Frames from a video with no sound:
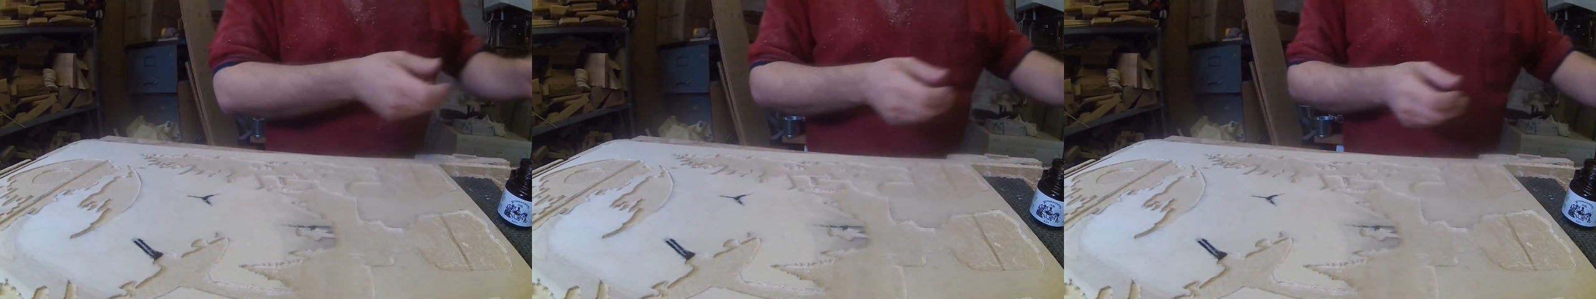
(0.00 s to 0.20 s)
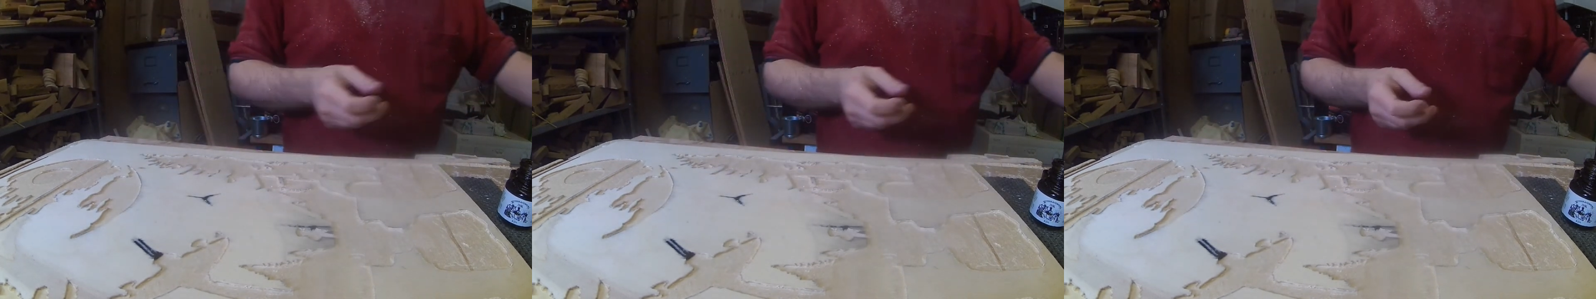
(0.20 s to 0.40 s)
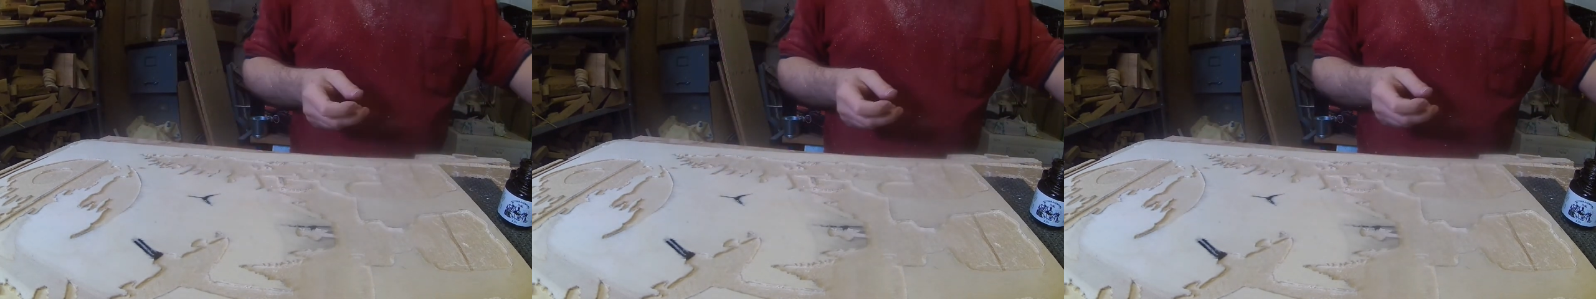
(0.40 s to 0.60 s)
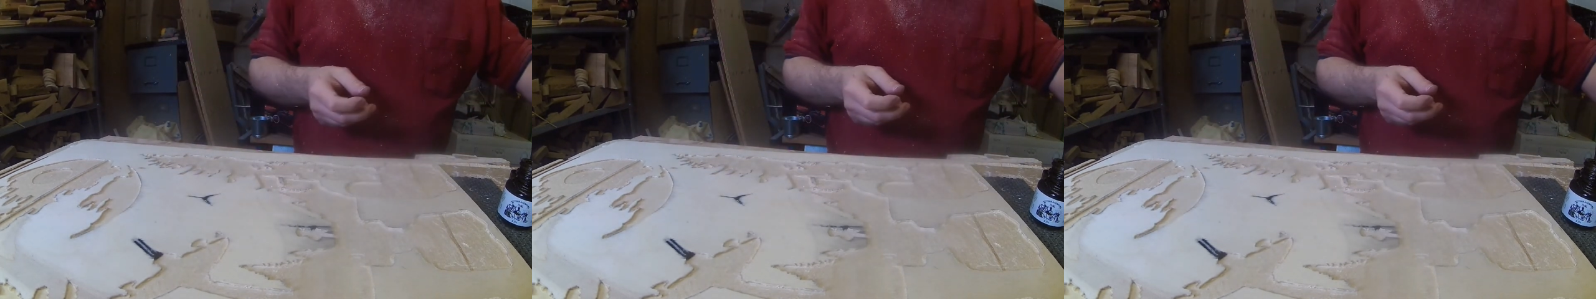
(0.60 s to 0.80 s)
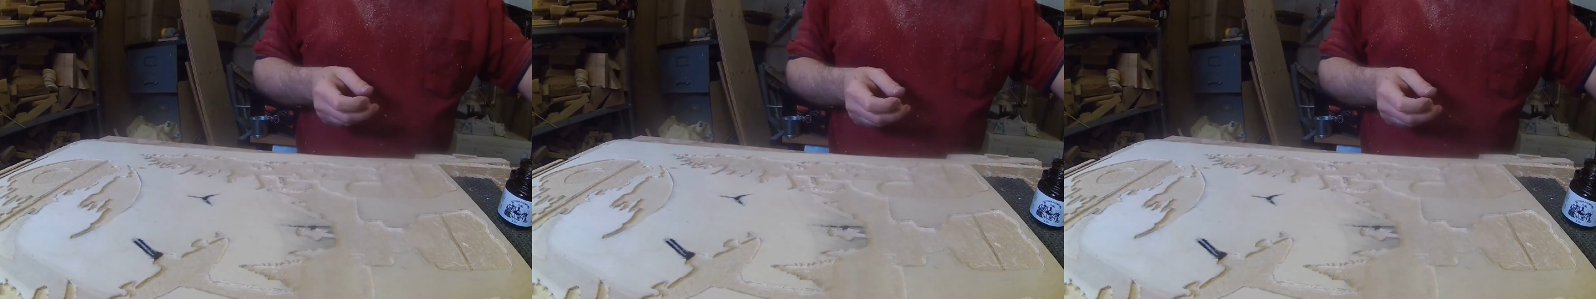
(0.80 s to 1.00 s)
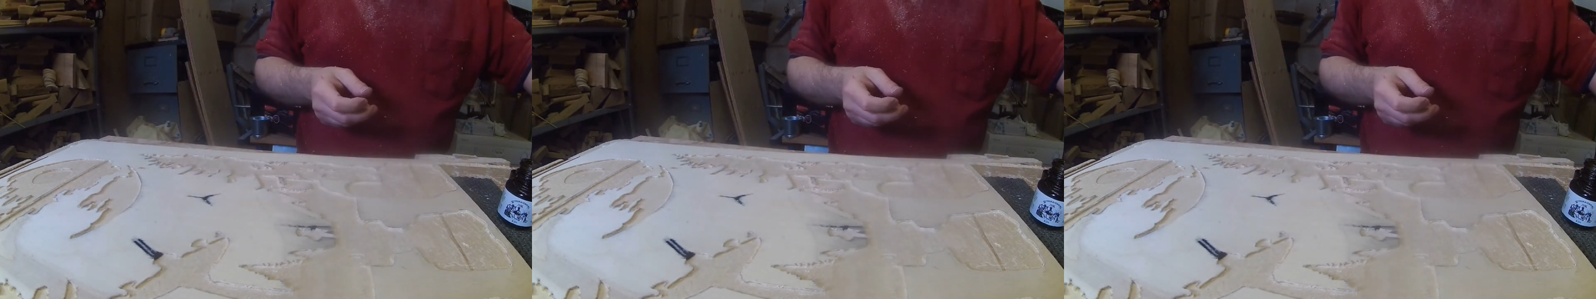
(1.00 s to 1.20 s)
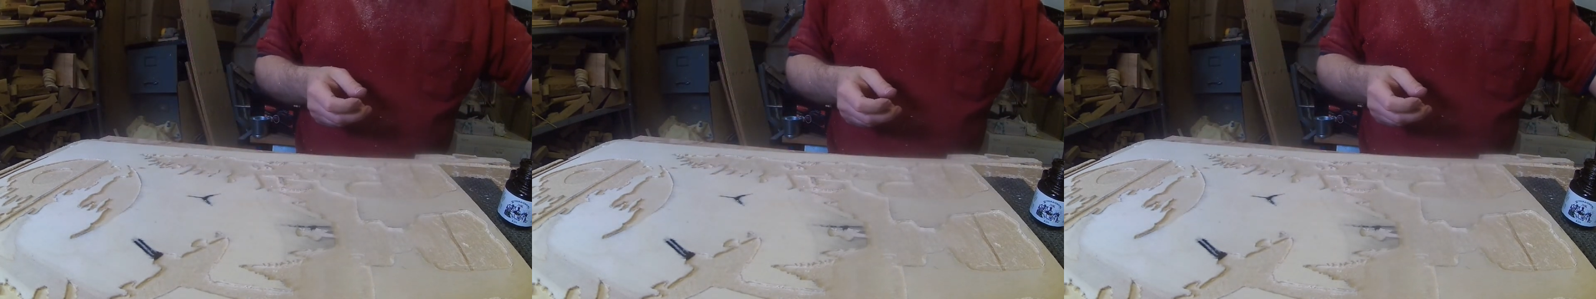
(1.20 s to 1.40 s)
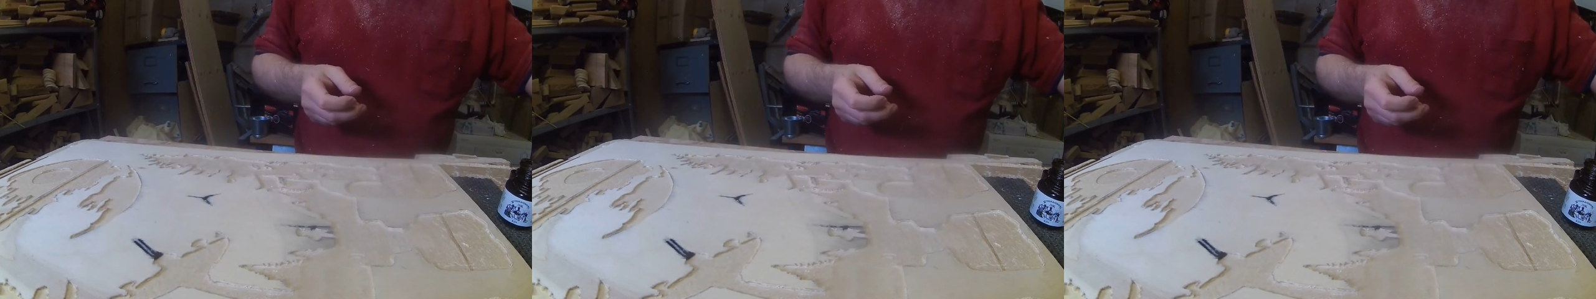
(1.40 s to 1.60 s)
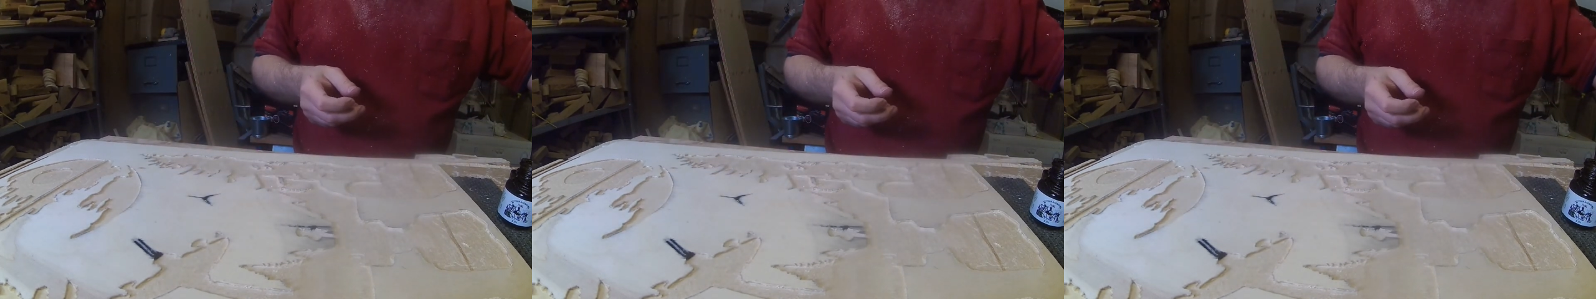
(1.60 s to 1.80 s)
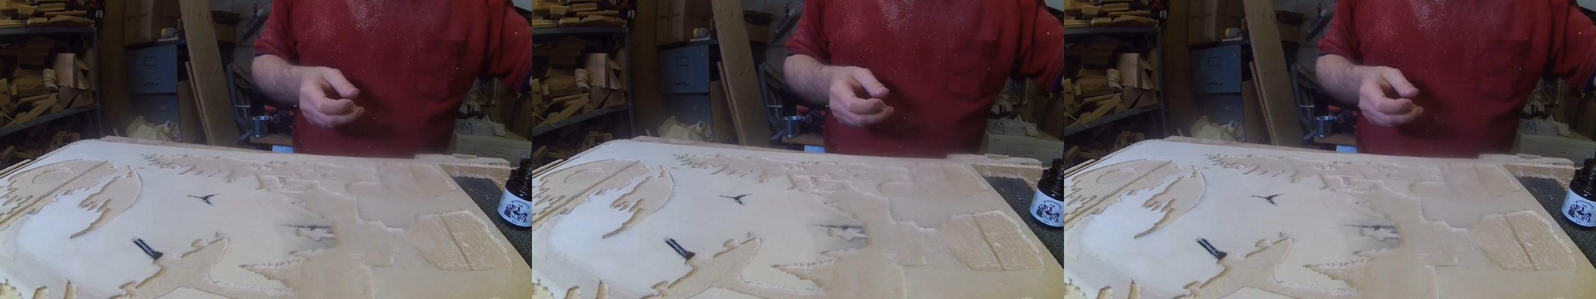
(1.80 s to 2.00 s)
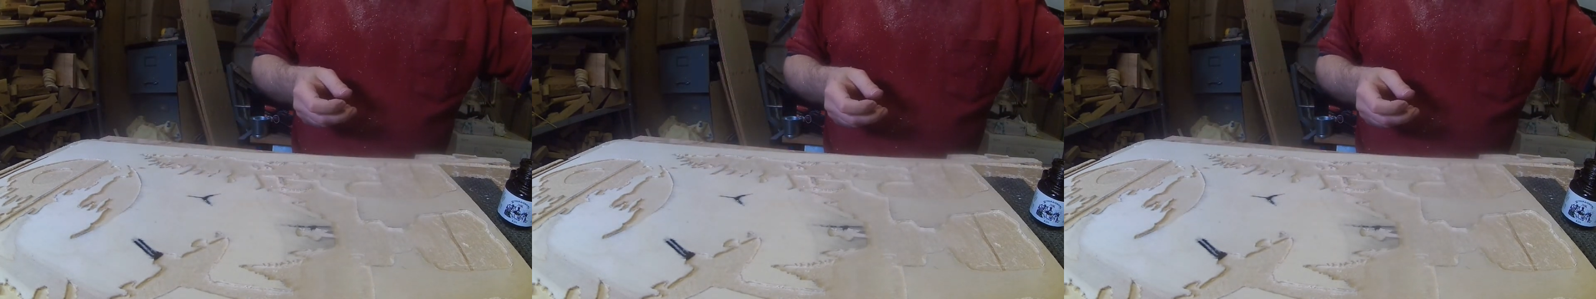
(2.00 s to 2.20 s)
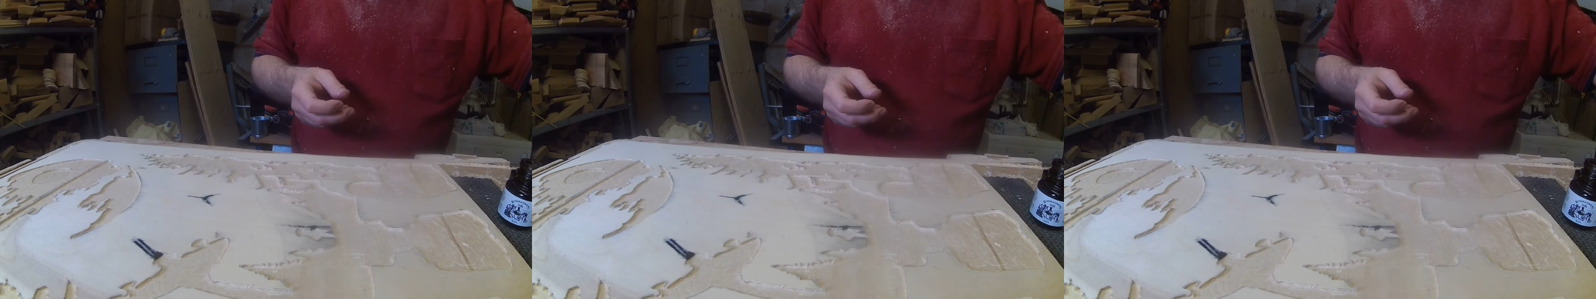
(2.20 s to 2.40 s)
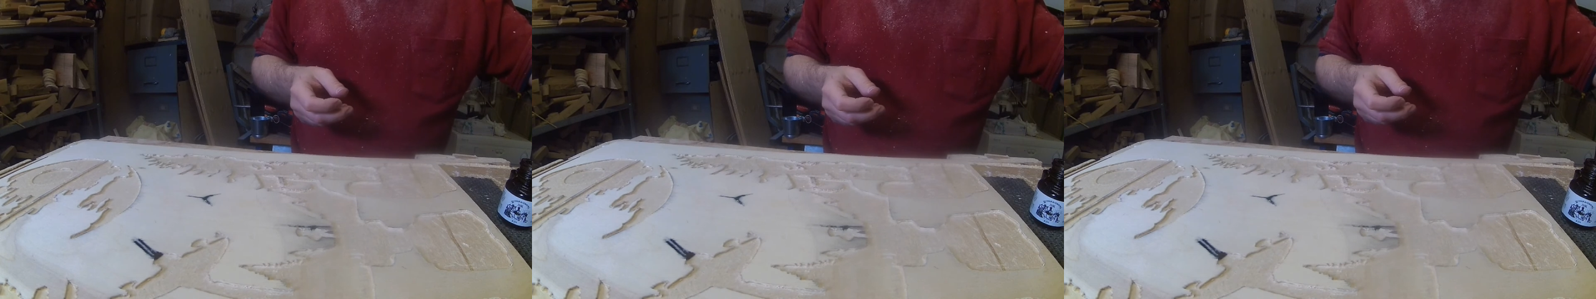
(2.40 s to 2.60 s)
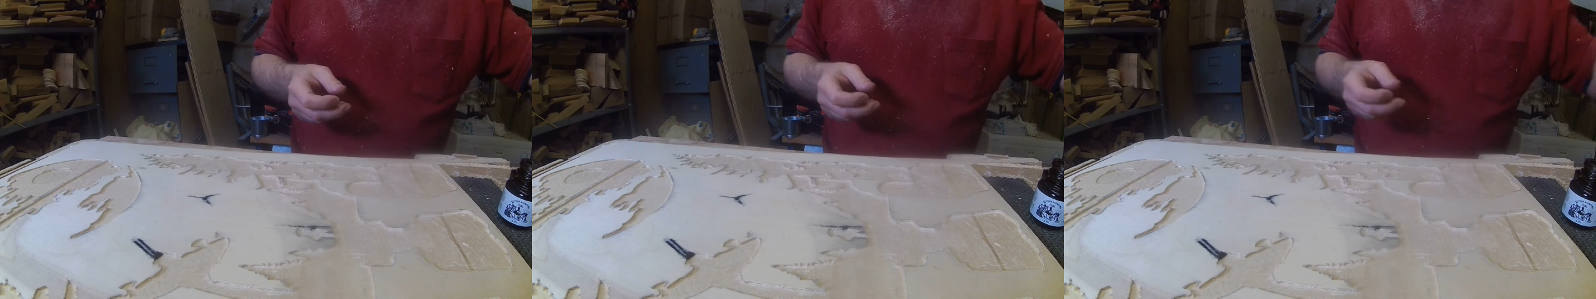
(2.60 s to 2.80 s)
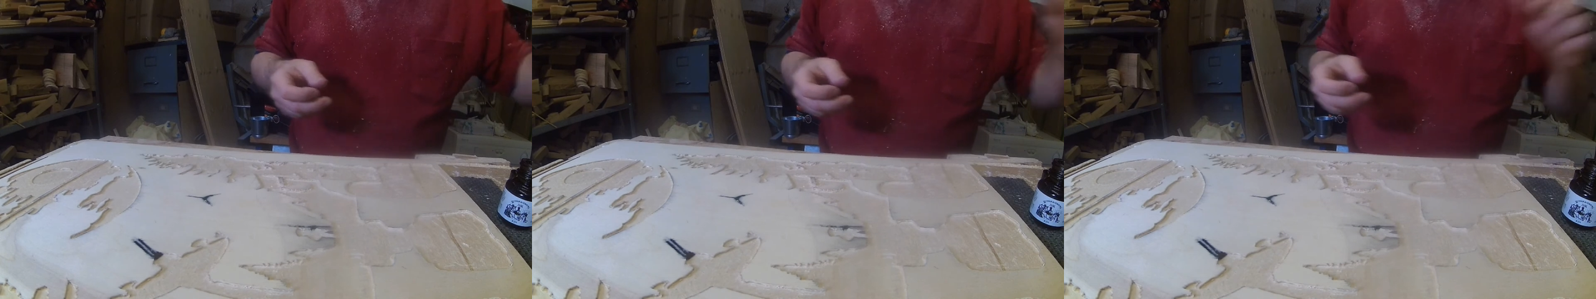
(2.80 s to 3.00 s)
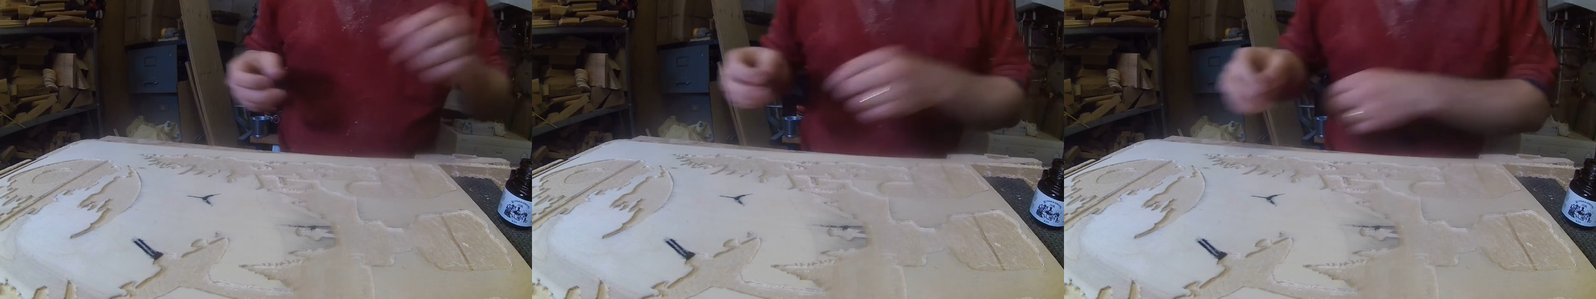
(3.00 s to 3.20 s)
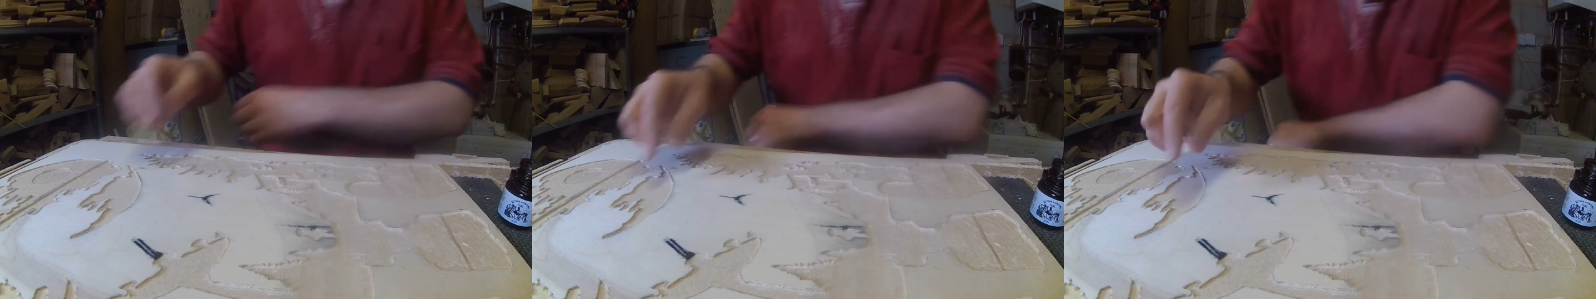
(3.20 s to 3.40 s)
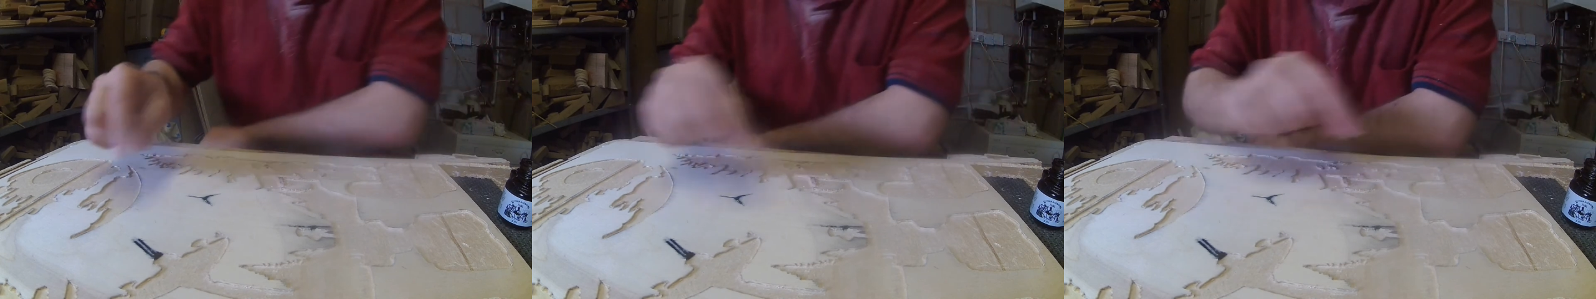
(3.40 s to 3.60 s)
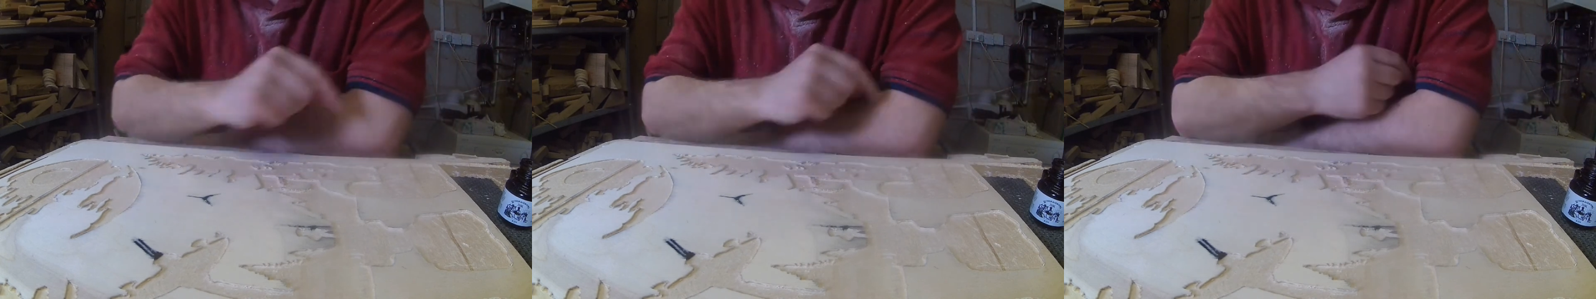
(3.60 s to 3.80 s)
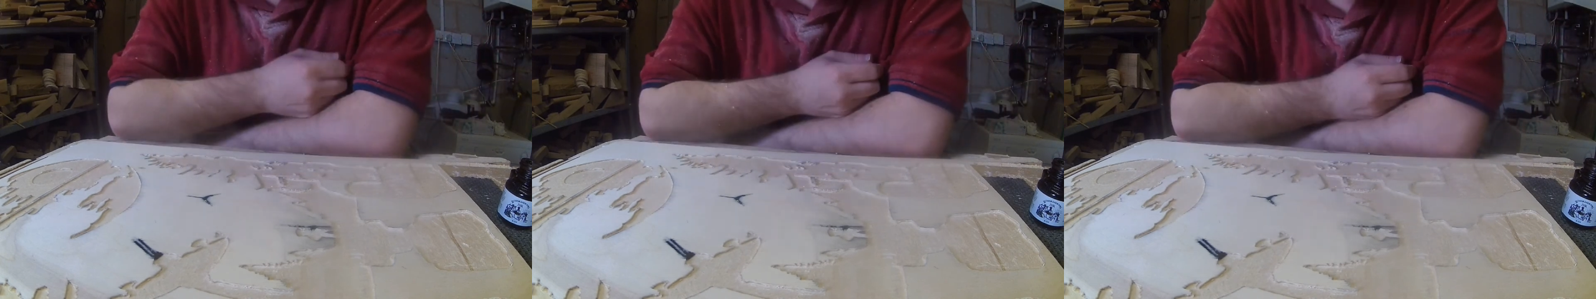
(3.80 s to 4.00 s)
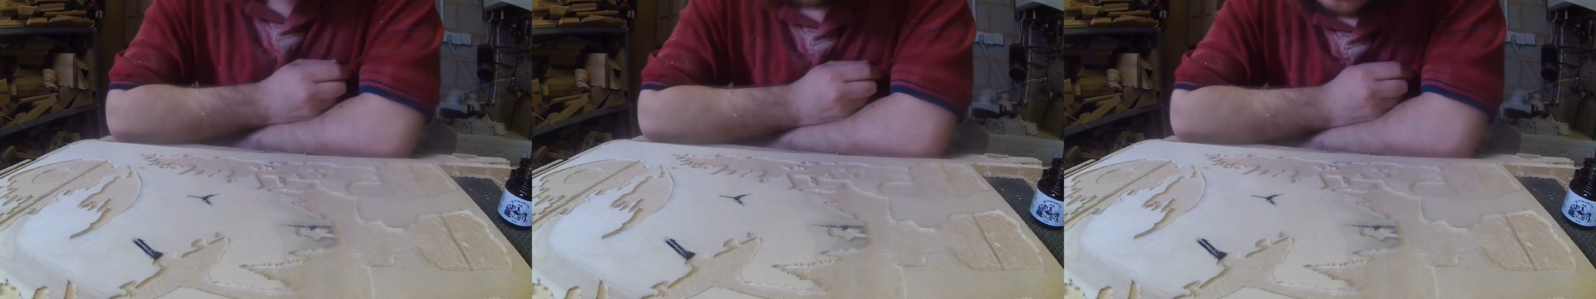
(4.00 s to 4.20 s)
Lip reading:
(no speaker visible)